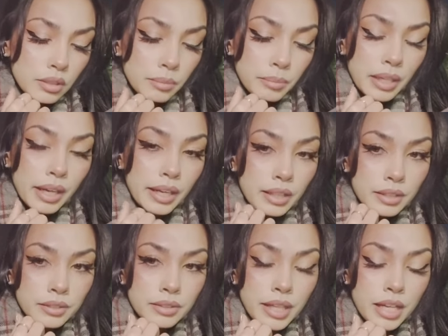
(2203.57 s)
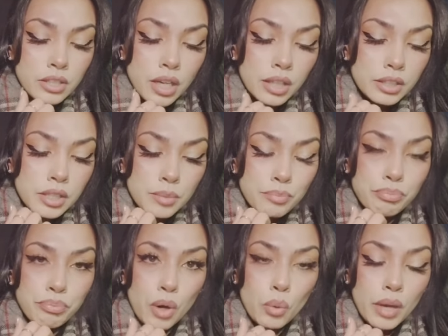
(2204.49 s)
But like, that dog just
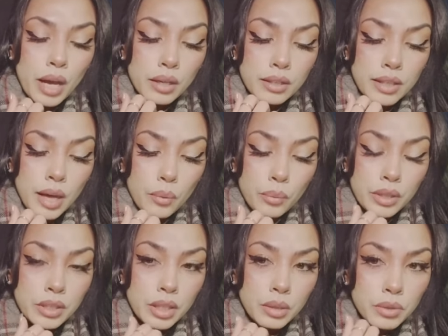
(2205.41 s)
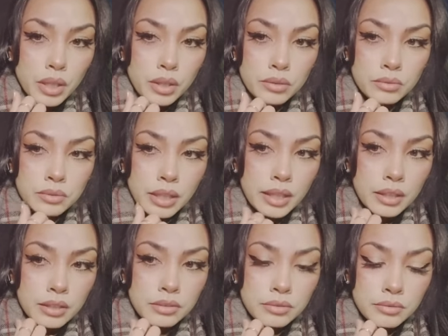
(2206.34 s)
broke out of that window though.
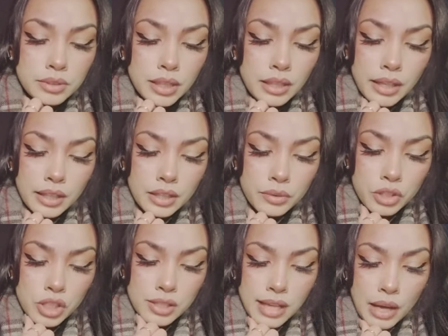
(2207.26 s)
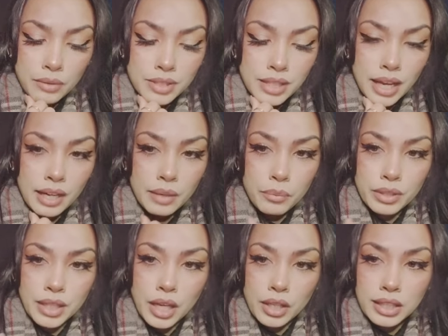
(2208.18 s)
Like, it's not like it was just outside
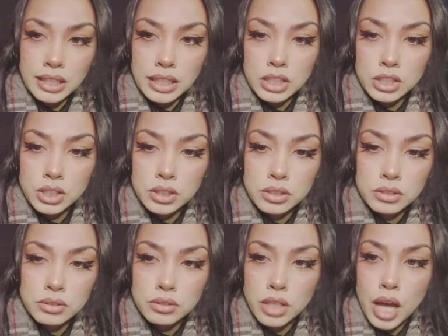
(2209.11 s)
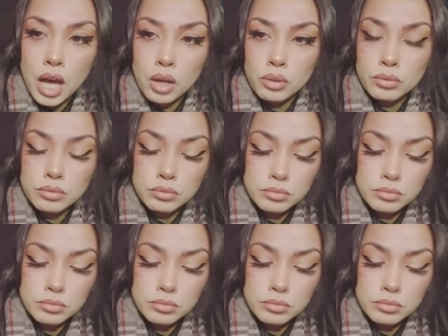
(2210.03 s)
without a leash. No!